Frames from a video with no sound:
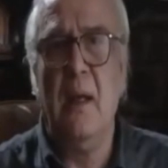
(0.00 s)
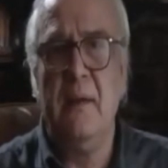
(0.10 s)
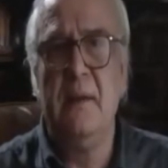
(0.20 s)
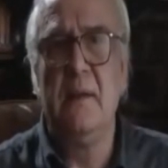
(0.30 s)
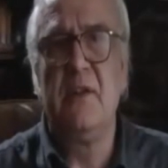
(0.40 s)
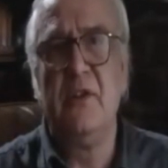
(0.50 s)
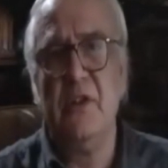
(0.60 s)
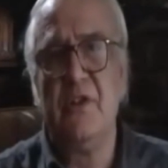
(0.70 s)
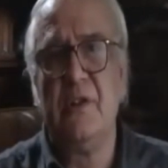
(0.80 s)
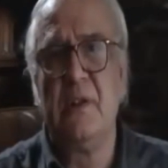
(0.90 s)
our ethnic
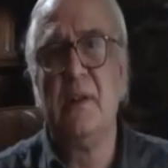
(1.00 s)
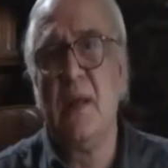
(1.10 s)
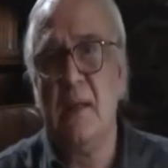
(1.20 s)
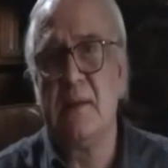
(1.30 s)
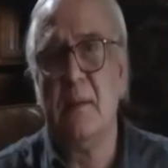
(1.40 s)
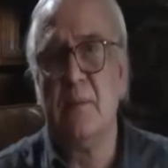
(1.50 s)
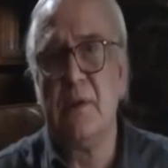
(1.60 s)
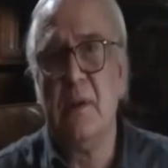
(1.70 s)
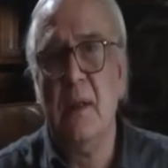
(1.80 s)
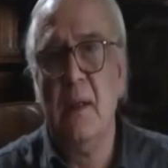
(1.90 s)
traditions and
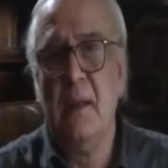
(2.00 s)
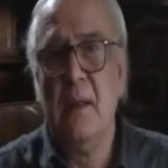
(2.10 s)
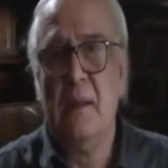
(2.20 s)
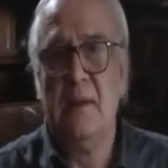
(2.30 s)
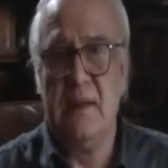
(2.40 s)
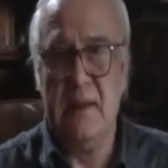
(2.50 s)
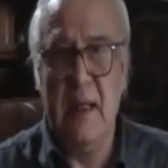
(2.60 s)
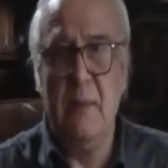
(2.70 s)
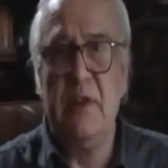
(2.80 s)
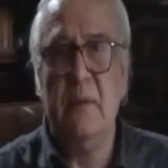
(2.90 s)
customs. The
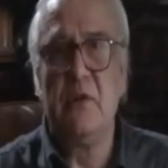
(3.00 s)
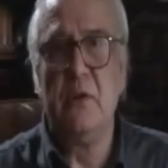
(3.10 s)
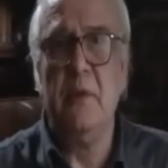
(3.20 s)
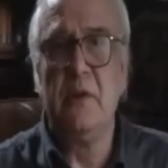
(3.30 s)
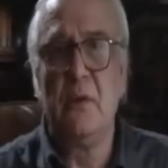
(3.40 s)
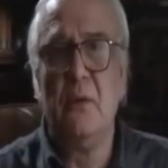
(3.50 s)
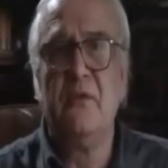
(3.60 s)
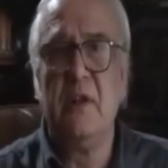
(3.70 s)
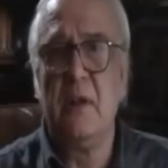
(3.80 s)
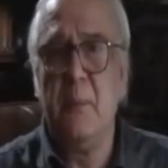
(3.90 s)
same seems to be true
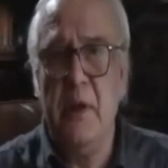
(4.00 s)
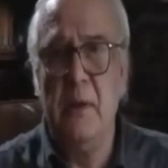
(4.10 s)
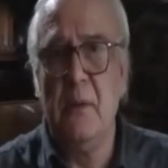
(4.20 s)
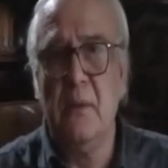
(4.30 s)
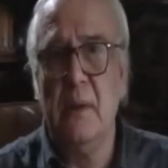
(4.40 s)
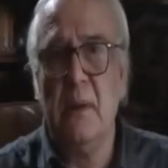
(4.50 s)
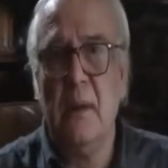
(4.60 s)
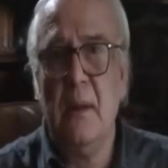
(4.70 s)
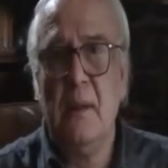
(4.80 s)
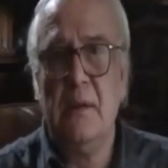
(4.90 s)
of the European Union.
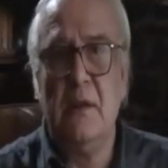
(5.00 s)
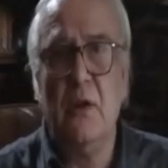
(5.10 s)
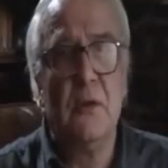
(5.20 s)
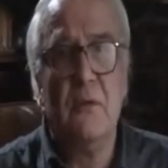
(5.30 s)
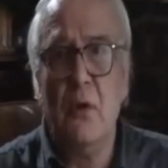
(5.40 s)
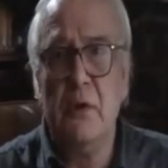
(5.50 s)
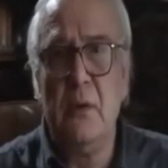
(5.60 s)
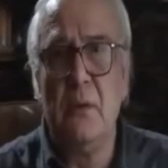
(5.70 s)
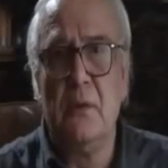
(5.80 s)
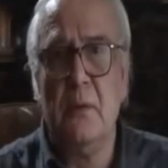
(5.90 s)
They don't
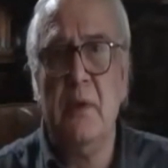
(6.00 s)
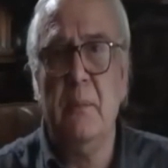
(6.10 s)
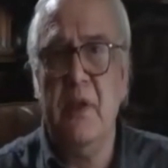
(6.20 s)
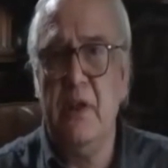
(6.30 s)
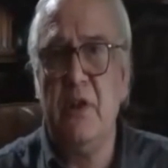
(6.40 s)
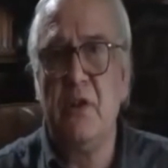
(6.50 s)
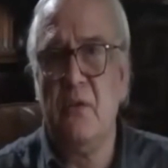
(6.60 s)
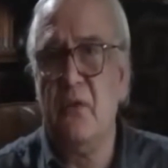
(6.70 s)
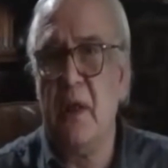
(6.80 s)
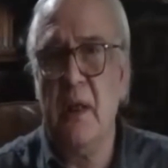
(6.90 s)
want you to be
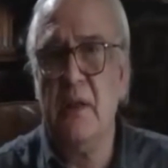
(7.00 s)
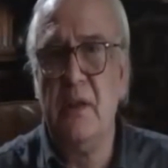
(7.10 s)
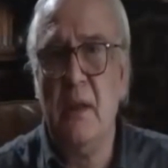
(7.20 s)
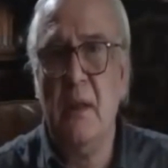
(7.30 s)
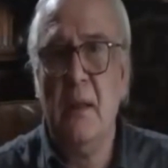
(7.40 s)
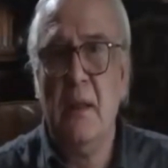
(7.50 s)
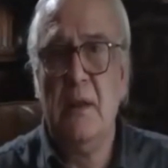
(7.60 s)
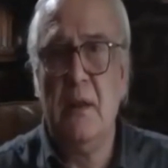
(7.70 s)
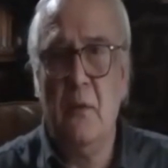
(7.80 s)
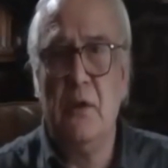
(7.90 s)
British or French,
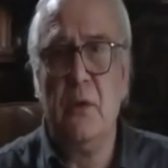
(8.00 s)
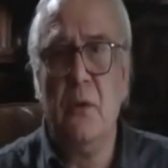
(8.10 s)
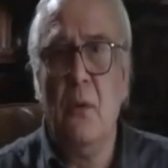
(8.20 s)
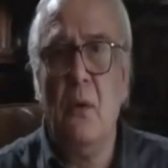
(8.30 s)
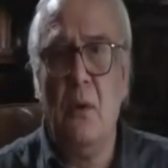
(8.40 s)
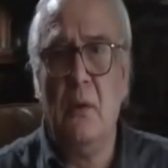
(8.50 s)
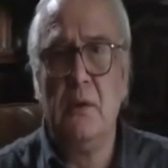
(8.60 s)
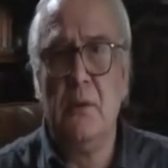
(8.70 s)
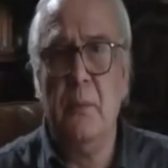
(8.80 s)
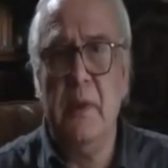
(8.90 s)
they want you
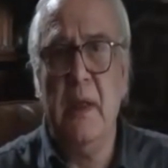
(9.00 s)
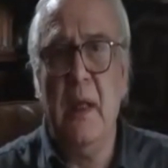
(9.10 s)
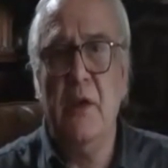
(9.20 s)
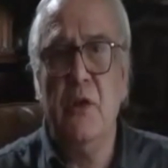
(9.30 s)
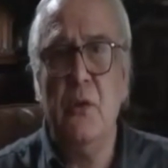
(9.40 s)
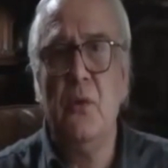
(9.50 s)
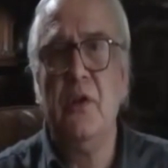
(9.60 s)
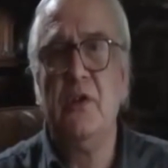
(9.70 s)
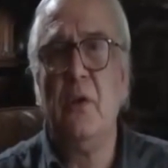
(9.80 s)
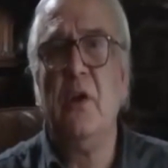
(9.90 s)
all to be a new
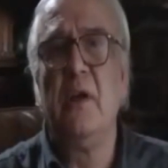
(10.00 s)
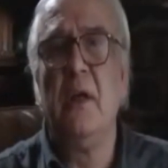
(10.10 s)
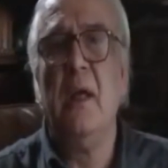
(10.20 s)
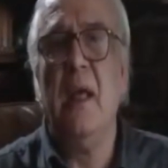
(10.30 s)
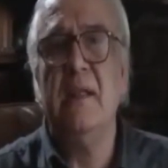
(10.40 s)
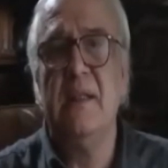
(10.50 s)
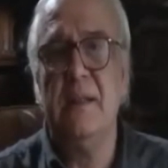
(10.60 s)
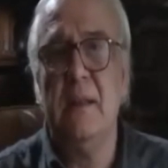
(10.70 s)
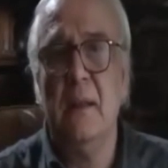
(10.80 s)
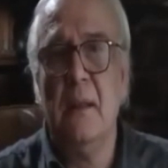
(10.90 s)
historic
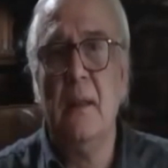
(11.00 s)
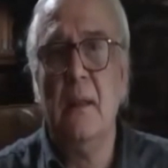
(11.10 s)
entity,